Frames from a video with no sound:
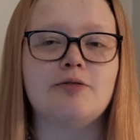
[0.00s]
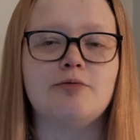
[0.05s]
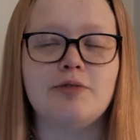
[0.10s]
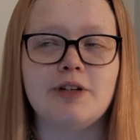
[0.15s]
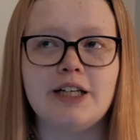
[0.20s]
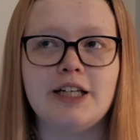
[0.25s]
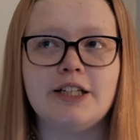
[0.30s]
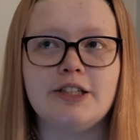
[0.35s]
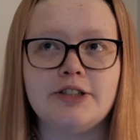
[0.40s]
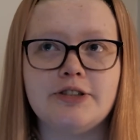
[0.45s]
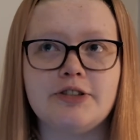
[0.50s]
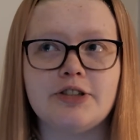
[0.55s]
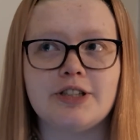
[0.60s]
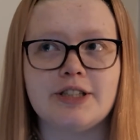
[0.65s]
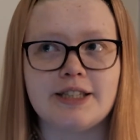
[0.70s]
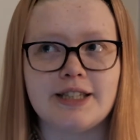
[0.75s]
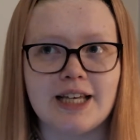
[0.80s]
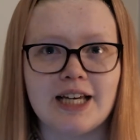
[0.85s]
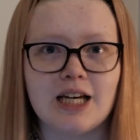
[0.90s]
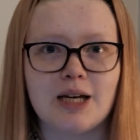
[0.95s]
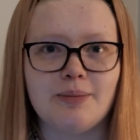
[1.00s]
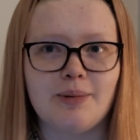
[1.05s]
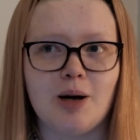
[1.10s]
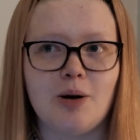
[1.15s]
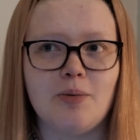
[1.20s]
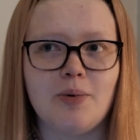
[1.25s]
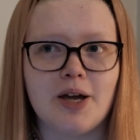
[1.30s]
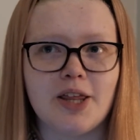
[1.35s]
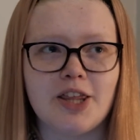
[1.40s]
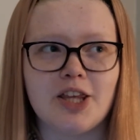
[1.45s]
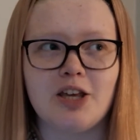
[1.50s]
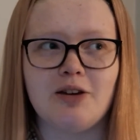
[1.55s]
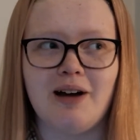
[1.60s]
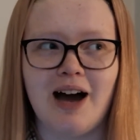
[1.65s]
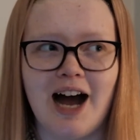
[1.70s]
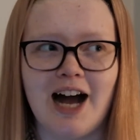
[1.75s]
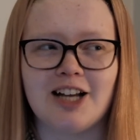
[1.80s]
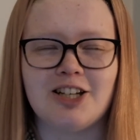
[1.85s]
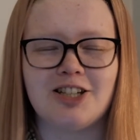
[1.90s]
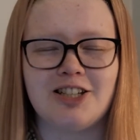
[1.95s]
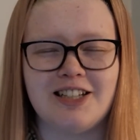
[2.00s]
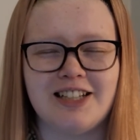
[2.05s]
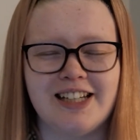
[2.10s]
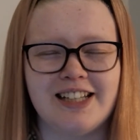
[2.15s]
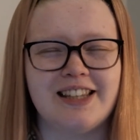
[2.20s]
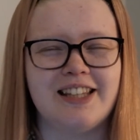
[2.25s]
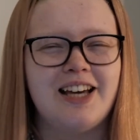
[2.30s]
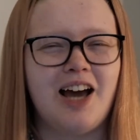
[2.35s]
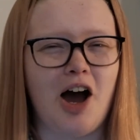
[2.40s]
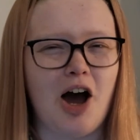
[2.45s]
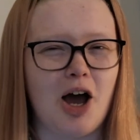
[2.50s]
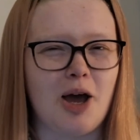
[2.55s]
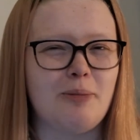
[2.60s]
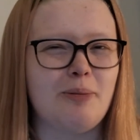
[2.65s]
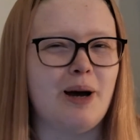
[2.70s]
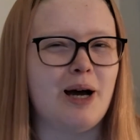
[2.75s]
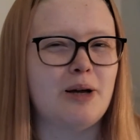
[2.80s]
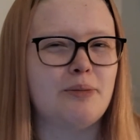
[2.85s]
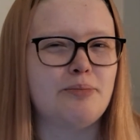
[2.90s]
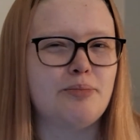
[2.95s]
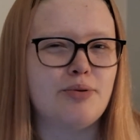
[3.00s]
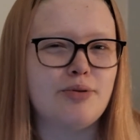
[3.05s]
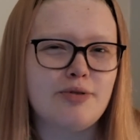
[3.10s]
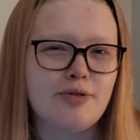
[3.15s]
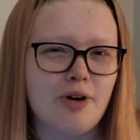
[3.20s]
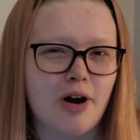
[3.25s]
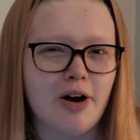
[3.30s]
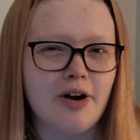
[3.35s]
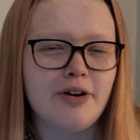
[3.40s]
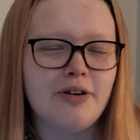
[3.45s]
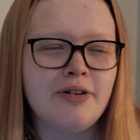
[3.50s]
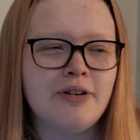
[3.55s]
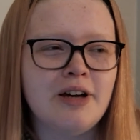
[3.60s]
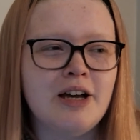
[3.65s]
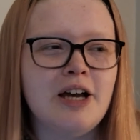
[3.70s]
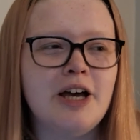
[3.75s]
really do just think about whether you actually need the iPad Pro,